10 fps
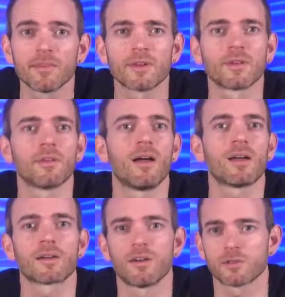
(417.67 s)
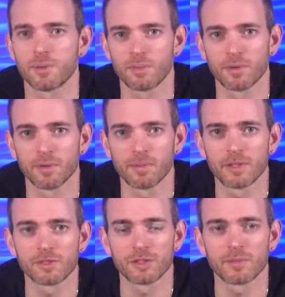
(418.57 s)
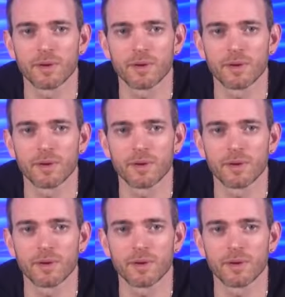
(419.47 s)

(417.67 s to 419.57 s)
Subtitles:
there are a lot of costs people don't mention,